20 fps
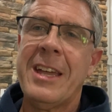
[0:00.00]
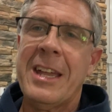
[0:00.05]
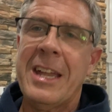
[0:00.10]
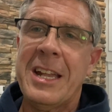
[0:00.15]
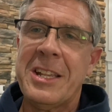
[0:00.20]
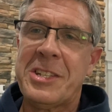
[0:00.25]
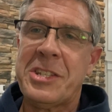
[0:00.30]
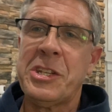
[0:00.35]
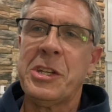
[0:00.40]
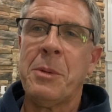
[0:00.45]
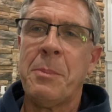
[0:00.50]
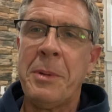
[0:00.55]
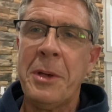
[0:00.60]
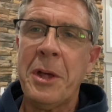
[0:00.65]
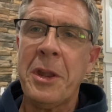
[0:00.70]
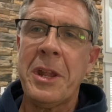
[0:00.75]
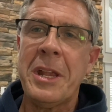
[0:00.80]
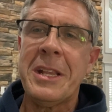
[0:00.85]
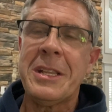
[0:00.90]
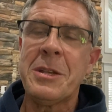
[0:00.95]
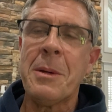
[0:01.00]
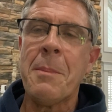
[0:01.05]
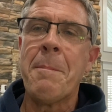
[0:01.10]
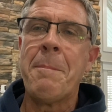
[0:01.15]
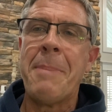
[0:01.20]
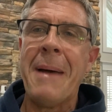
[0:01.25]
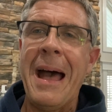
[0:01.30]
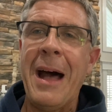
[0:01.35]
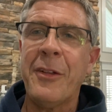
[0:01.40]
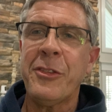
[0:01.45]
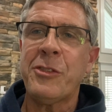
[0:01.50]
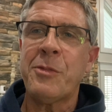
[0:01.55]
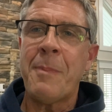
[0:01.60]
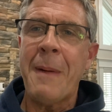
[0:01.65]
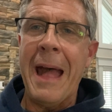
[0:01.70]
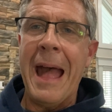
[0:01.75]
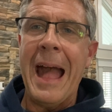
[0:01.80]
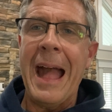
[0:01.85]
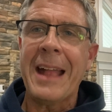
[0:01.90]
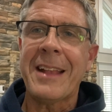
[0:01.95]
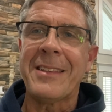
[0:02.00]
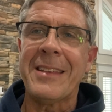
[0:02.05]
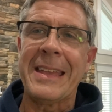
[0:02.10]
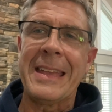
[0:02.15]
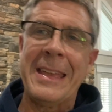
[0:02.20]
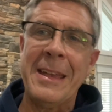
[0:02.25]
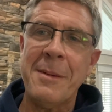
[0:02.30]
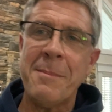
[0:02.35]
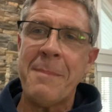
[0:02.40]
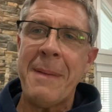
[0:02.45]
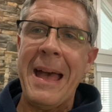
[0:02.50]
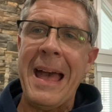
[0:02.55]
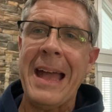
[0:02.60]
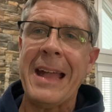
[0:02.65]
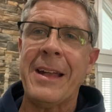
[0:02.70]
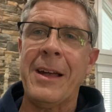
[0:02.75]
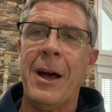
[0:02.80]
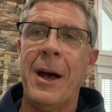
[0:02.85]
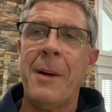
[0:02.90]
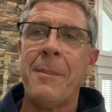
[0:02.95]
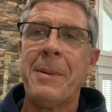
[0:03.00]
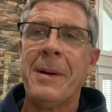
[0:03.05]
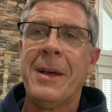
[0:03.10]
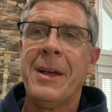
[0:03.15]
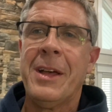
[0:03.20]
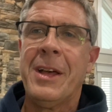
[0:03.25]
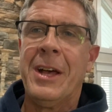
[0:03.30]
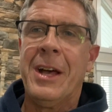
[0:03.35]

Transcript: It's the ability to bounce back, to get back up